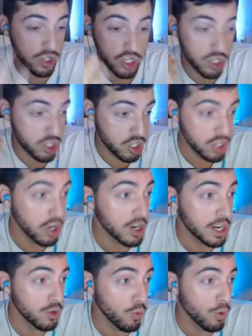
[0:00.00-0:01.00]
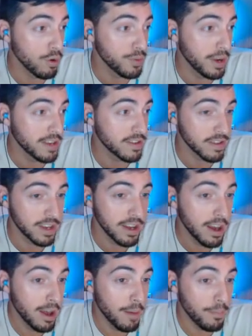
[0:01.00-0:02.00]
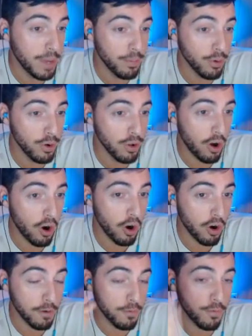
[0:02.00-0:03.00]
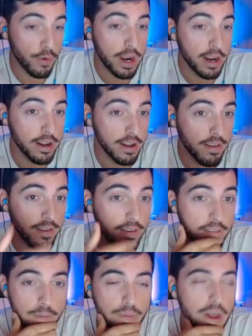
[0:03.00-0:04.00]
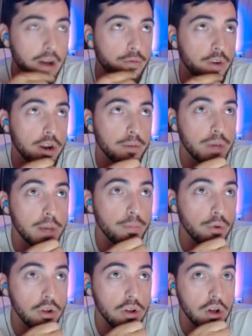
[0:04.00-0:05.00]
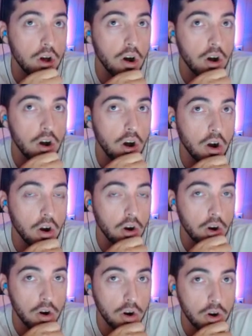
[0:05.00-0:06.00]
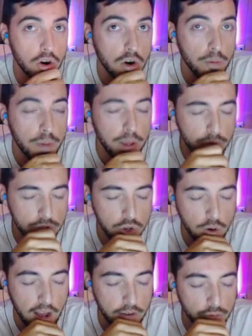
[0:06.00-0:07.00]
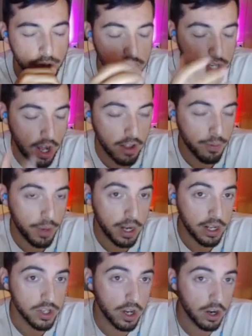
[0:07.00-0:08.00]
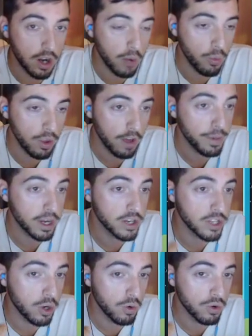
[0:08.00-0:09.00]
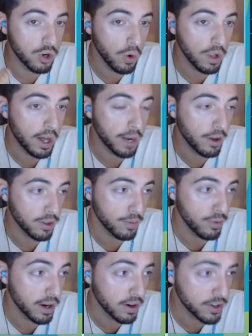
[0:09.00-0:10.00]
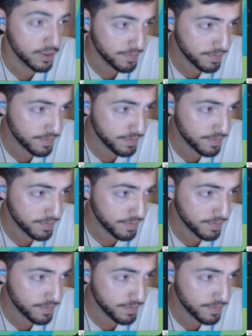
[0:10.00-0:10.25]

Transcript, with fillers: just snuck into Worlds, basically. People are afraid... Not afraid. People are... People don't have really solid opinions on Hanwha Life because they don't know a lot about the players.